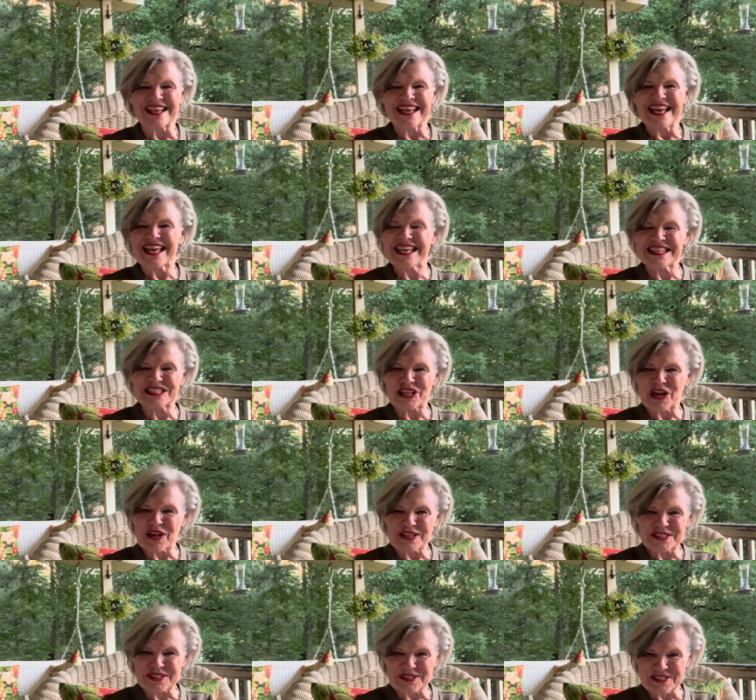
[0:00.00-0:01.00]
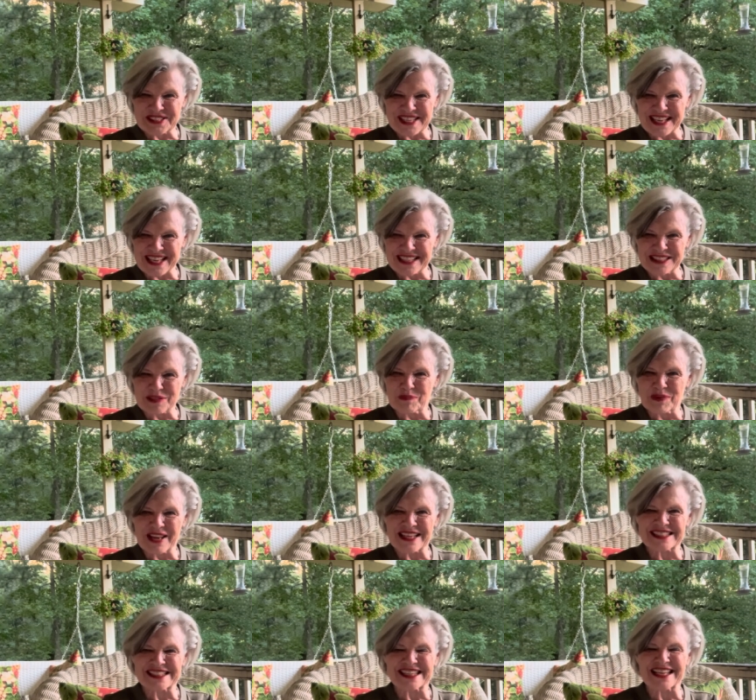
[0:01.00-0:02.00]
He has also said, The
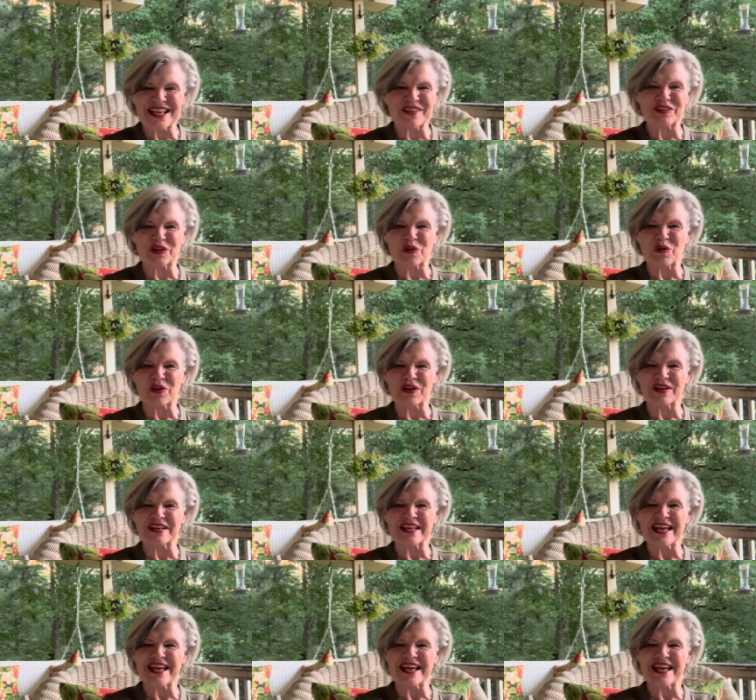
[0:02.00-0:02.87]
blessing of the Lord